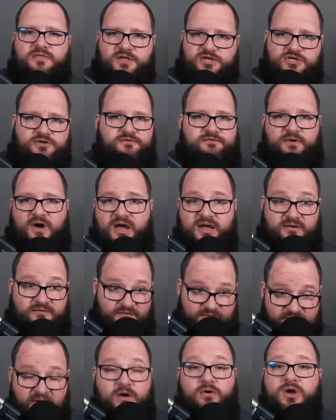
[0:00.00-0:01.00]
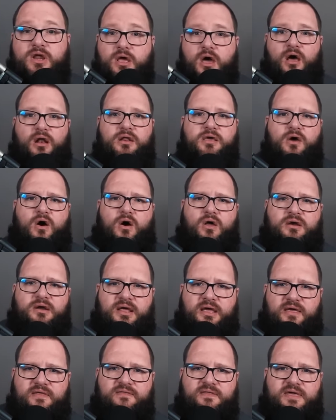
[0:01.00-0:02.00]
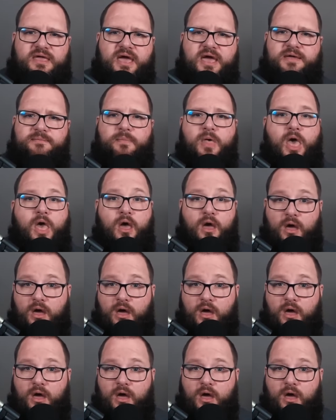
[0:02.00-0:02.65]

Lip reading: that you find very early on in the game.